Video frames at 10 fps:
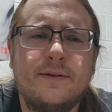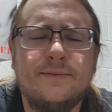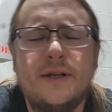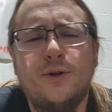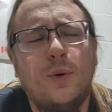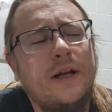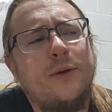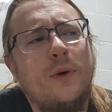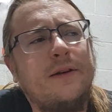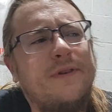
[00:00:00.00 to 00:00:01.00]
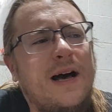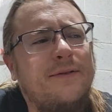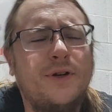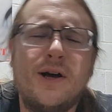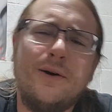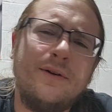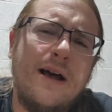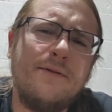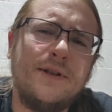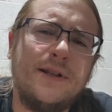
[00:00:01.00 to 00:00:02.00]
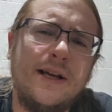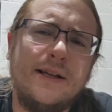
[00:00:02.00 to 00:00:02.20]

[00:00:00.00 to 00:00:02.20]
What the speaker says: in 2025. You know, everything